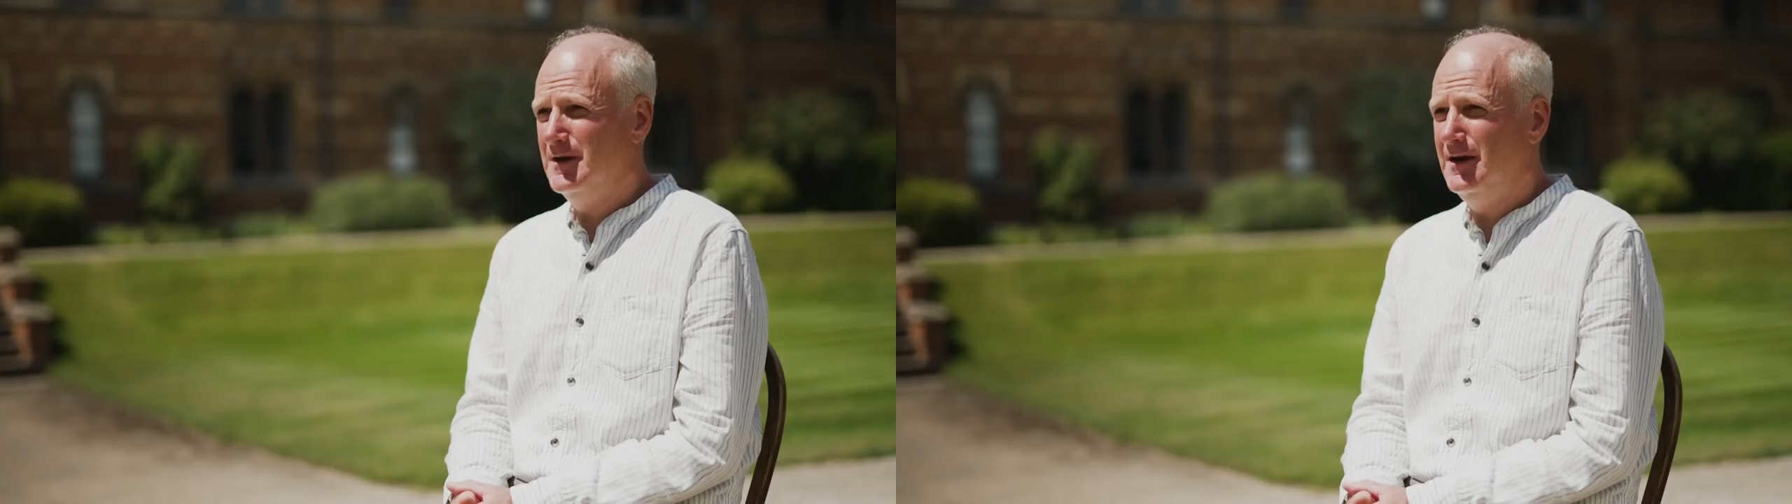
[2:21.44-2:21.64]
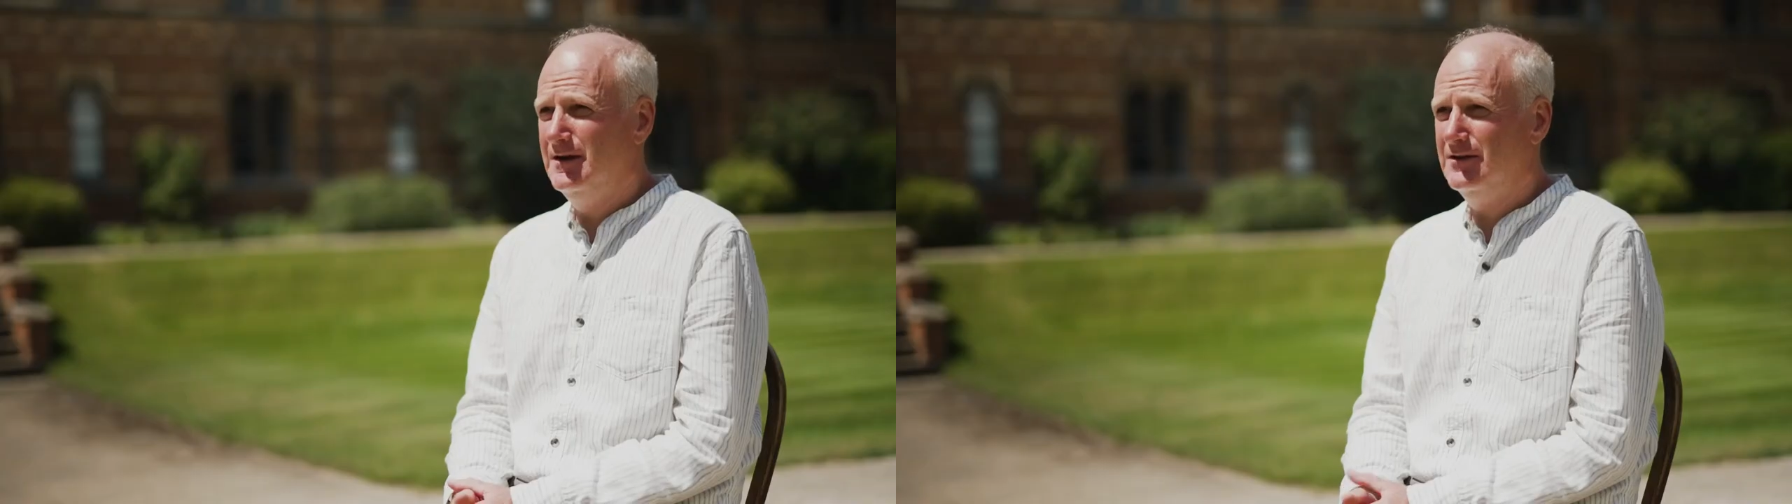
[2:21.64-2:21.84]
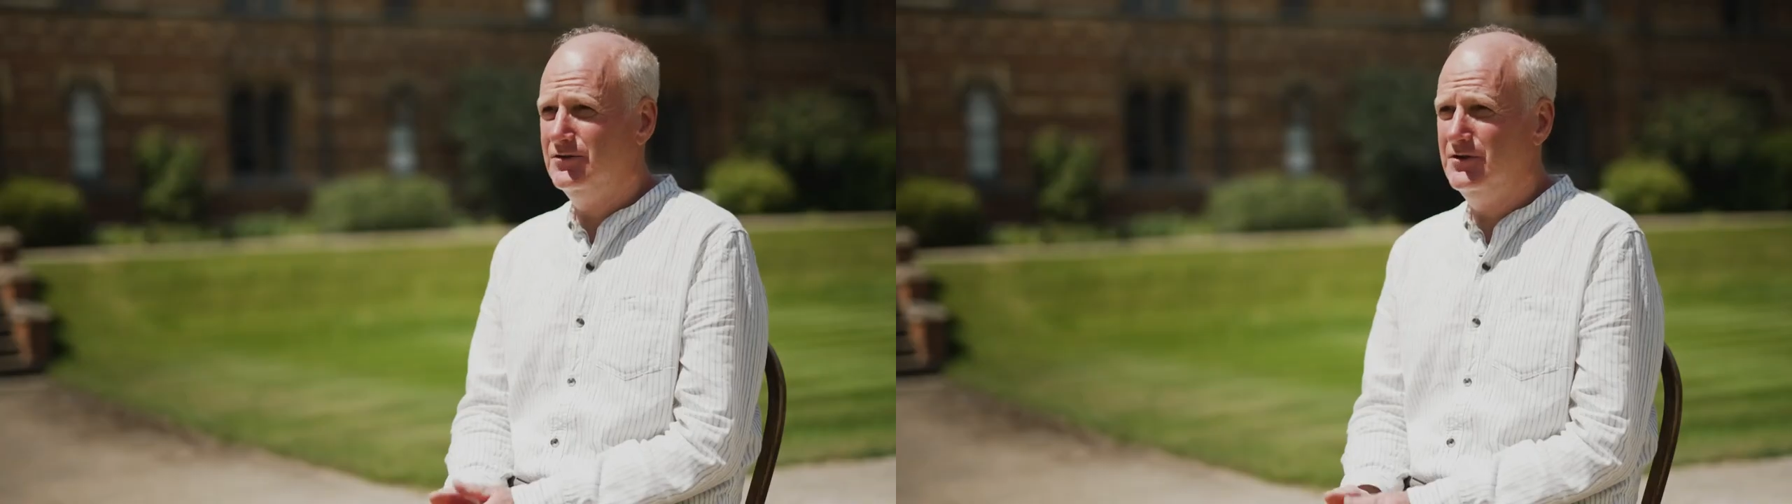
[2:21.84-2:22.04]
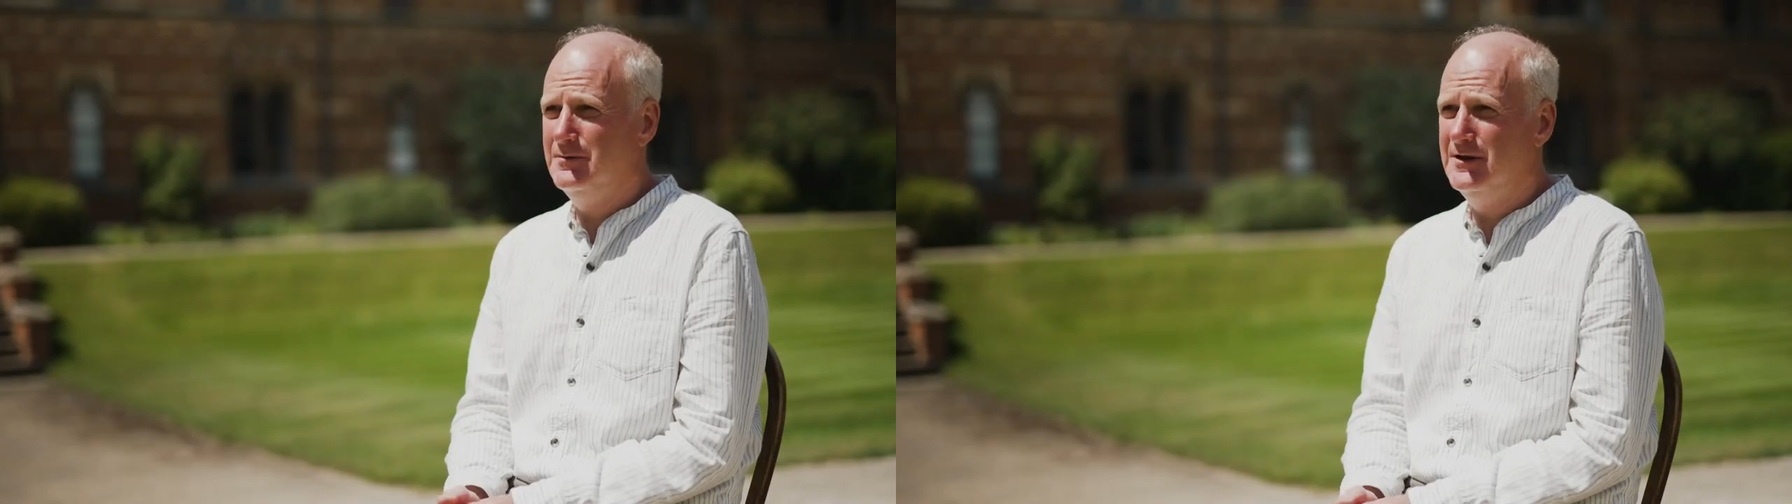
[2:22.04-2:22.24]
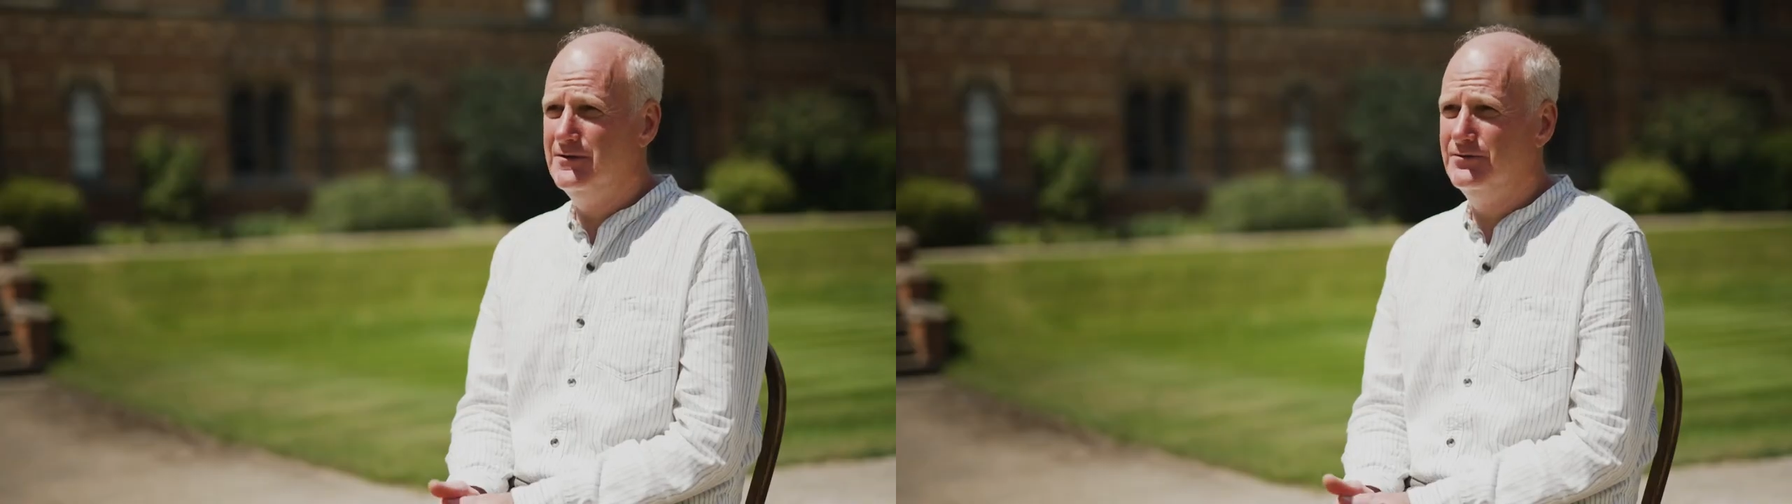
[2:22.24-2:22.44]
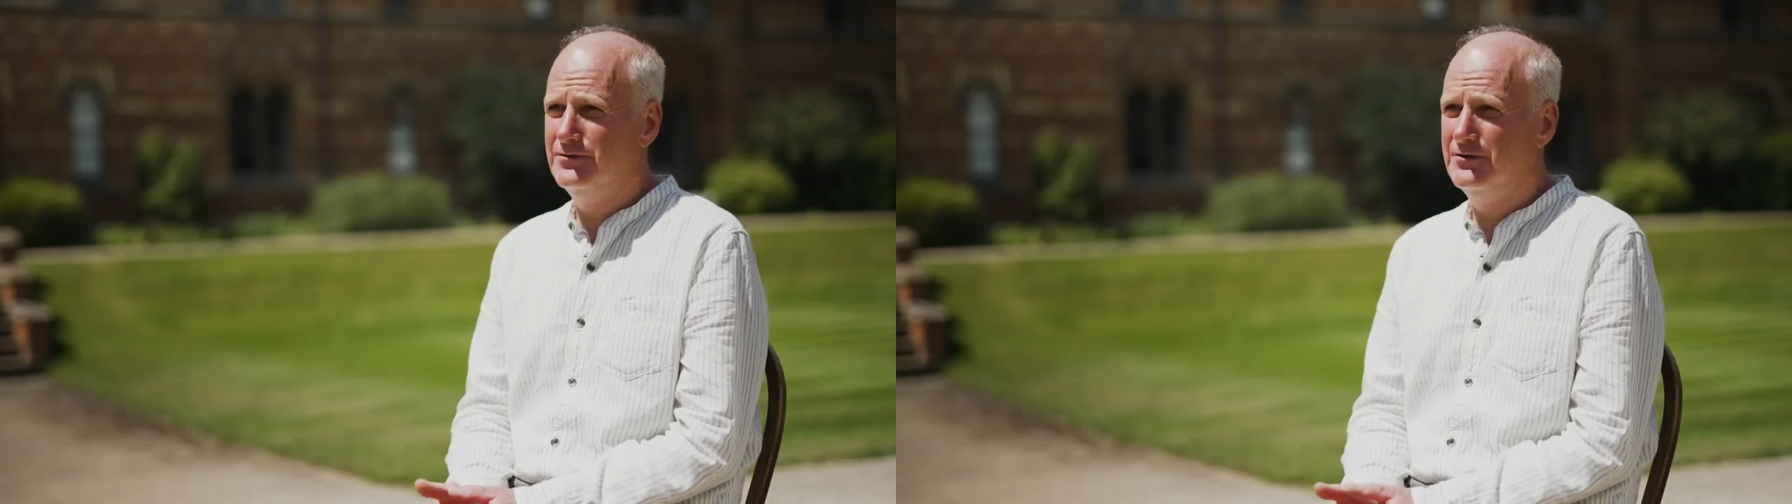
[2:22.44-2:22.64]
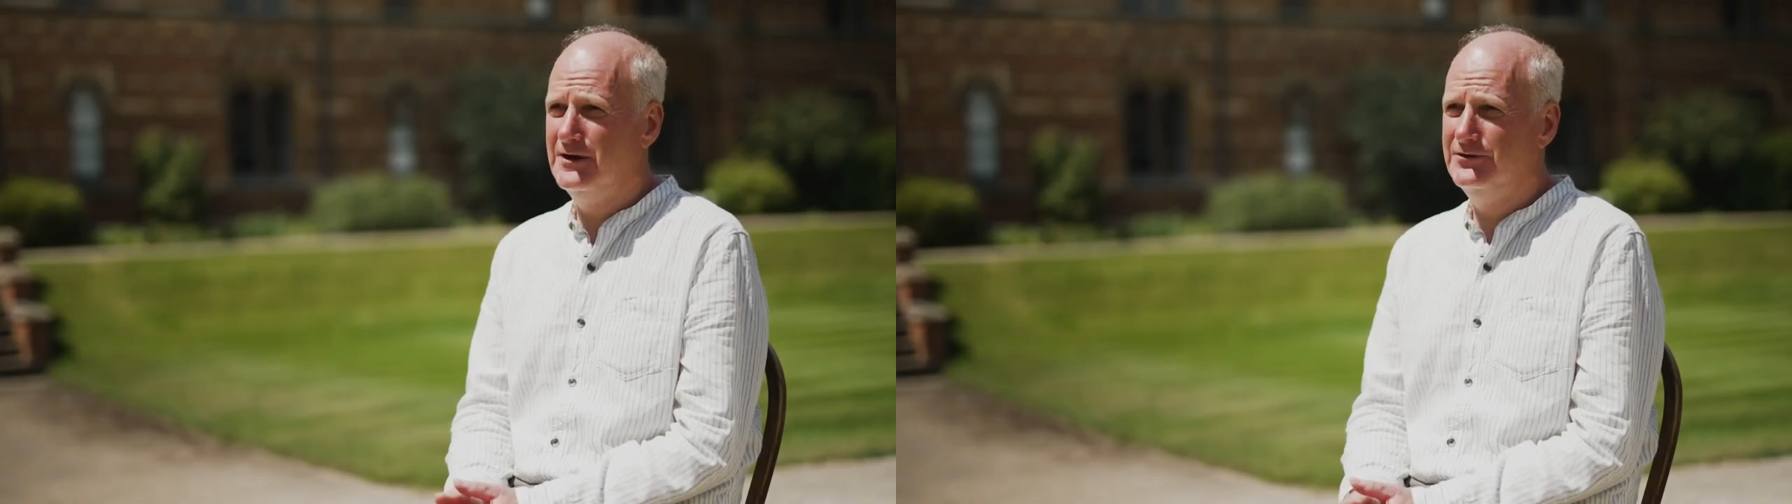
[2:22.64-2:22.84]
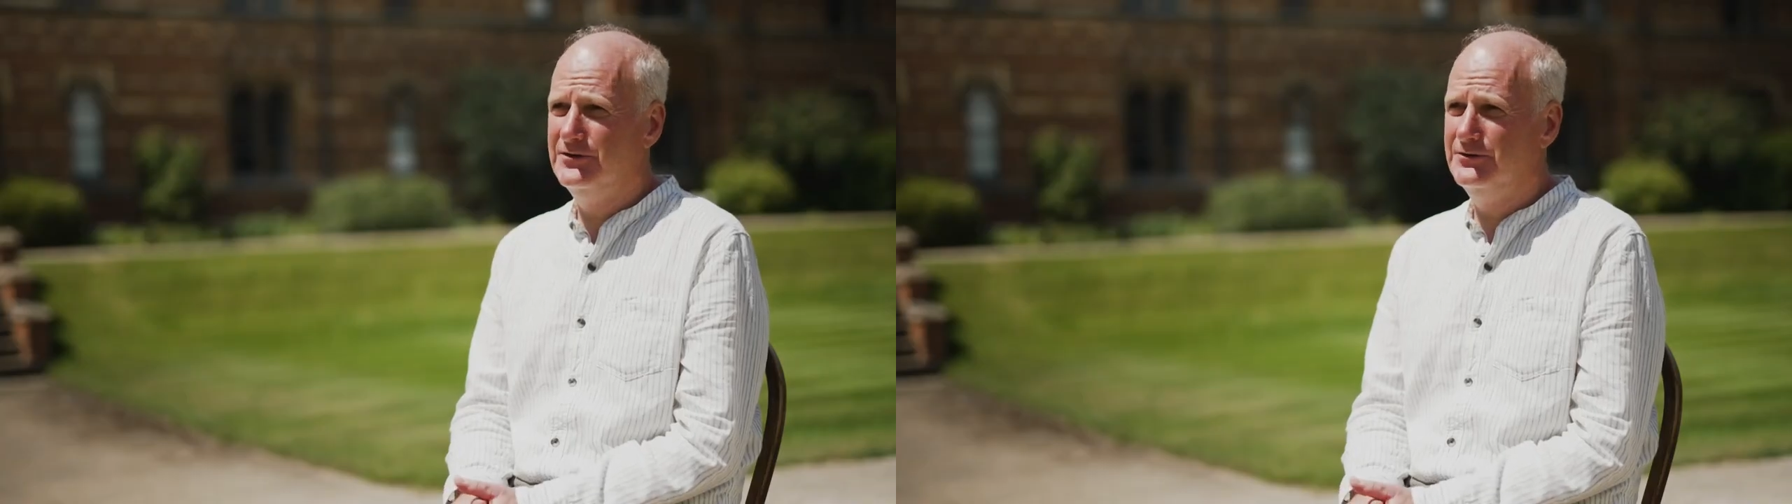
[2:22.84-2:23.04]
An extreme E for
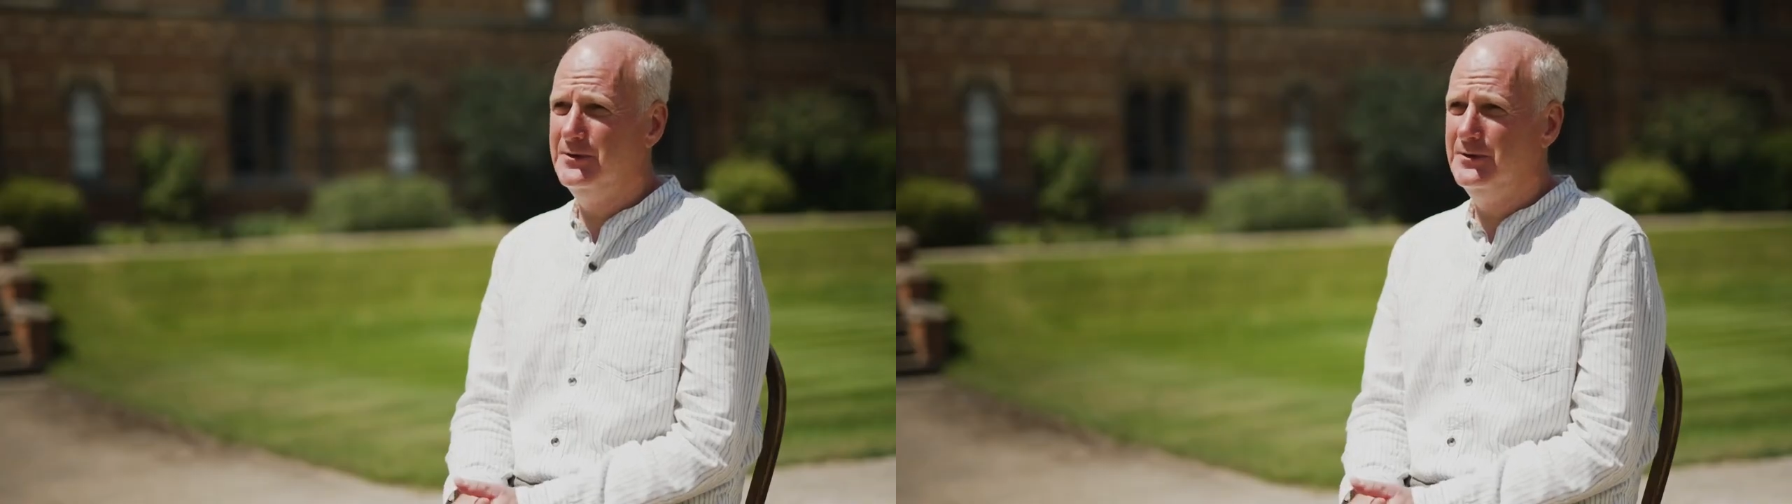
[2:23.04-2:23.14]
us has